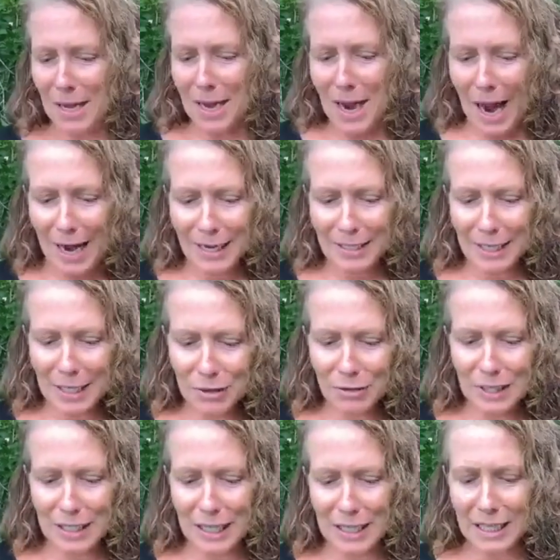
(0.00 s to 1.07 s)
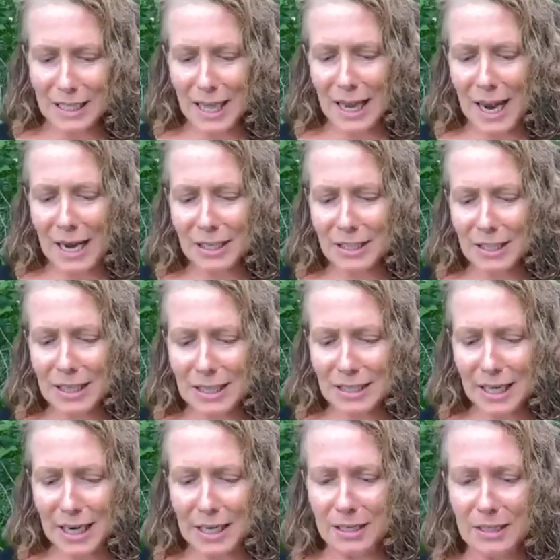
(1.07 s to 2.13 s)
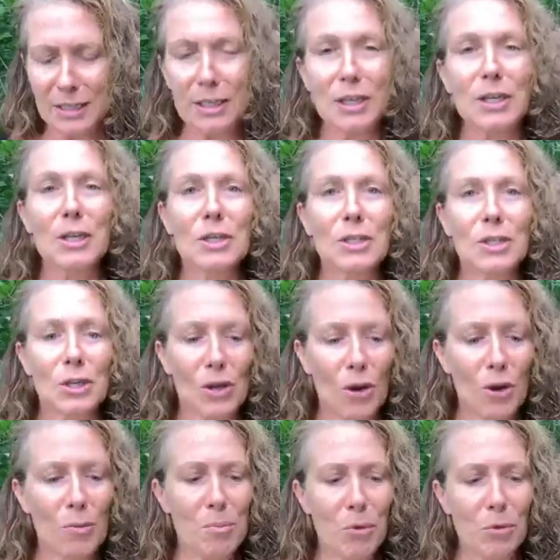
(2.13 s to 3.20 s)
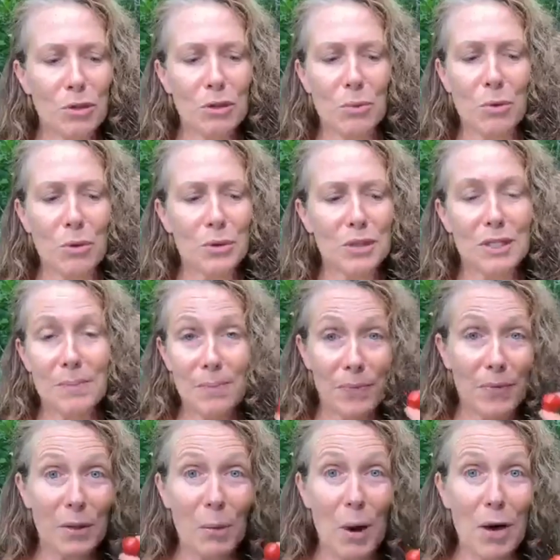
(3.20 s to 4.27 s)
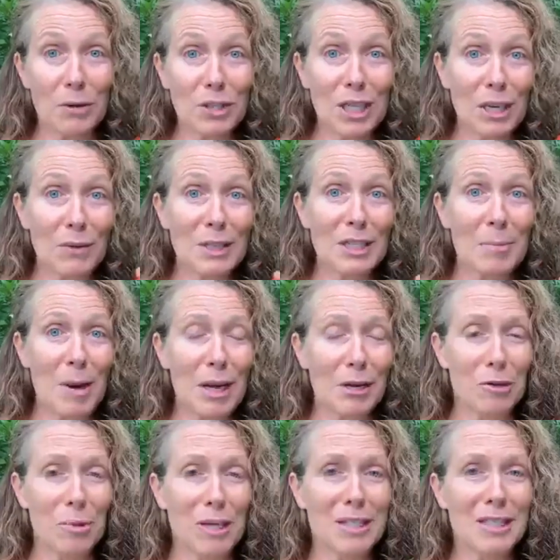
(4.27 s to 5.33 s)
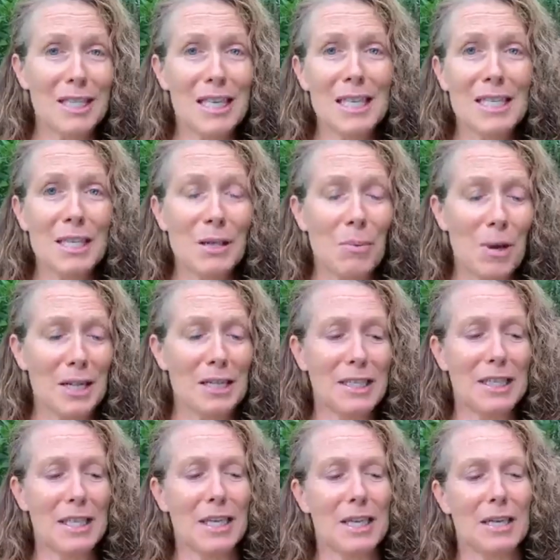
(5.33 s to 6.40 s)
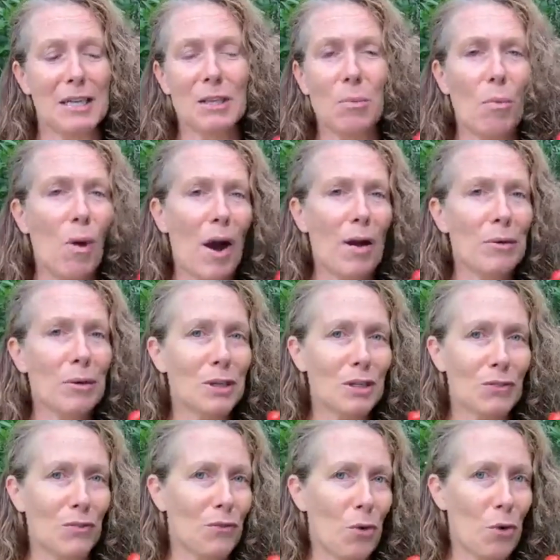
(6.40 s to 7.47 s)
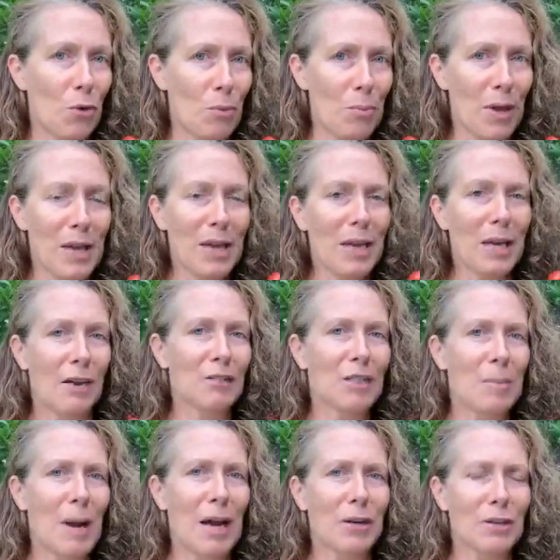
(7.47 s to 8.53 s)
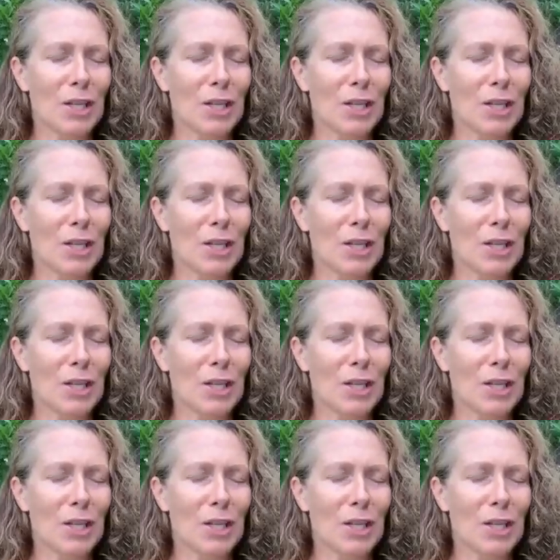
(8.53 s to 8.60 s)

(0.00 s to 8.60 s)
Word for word: And it's interesting that they actually tend to go more towards the wild cherry tomato because these are the ones that are the wildest form of tomatoes.